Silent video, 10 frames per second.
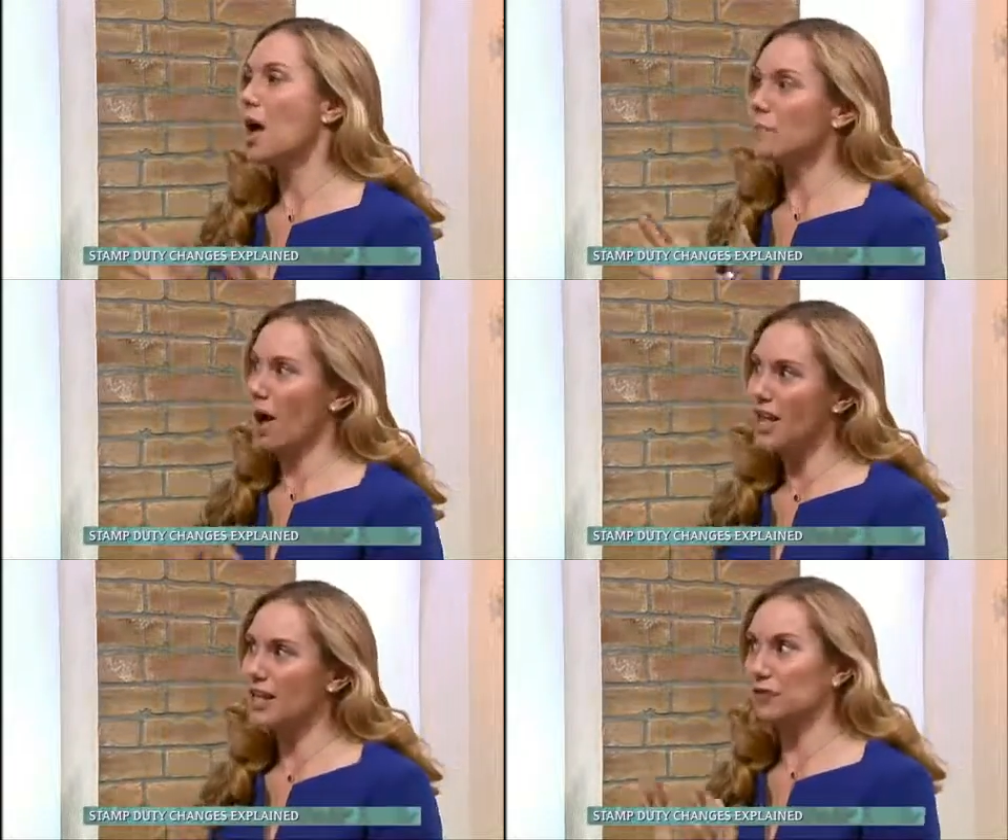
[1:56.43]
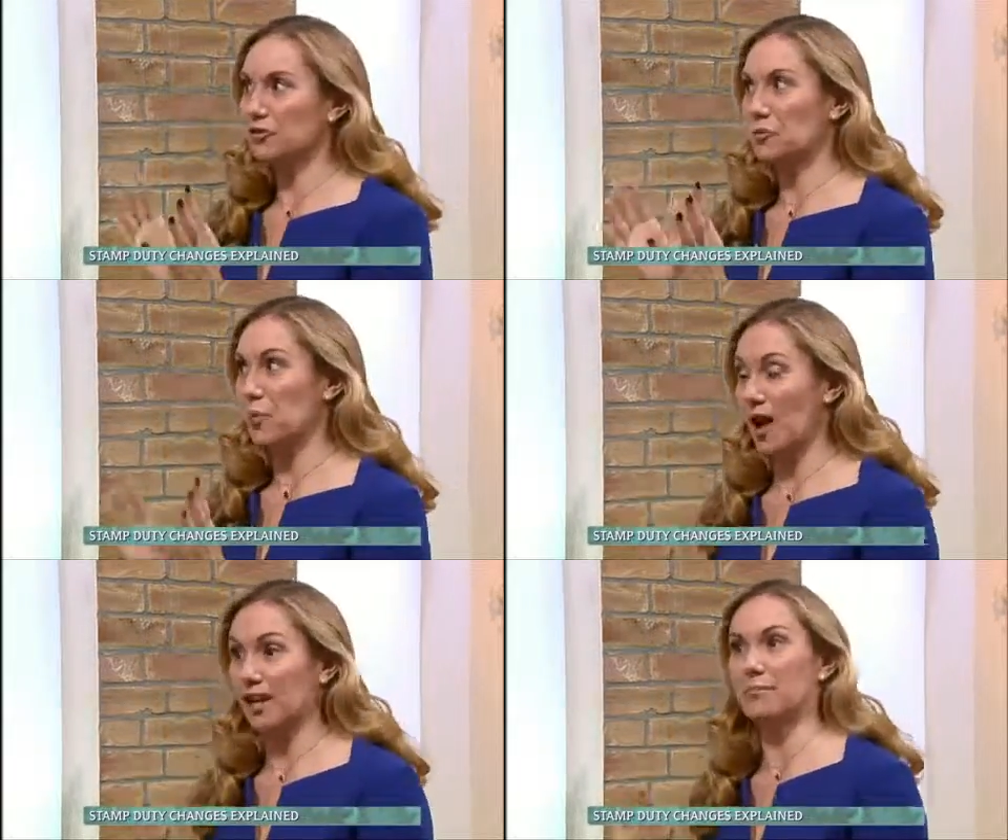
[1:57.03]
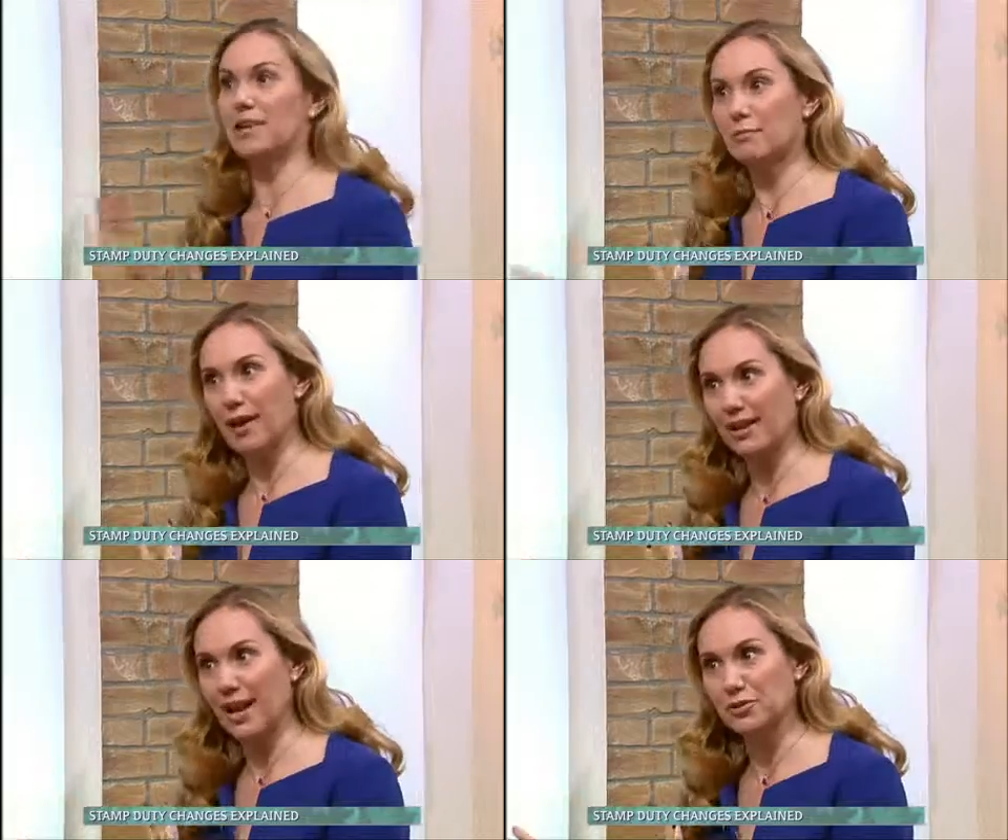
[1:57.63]
But if you're buying a £1 million
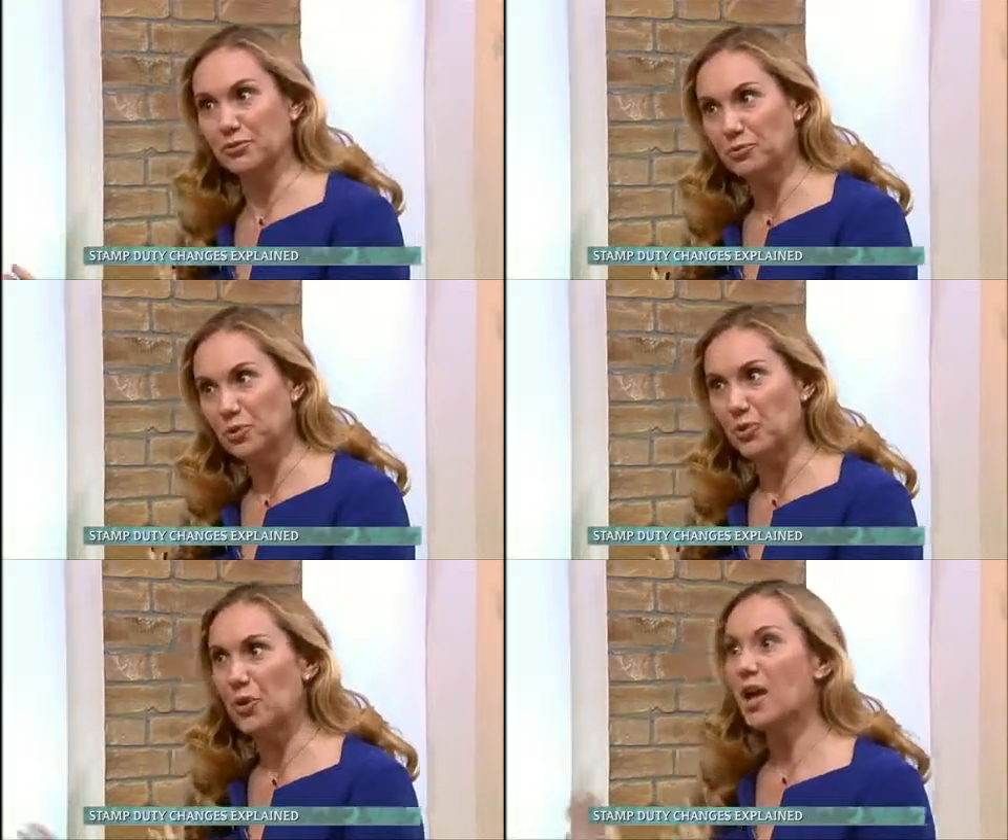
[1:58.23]
house or more,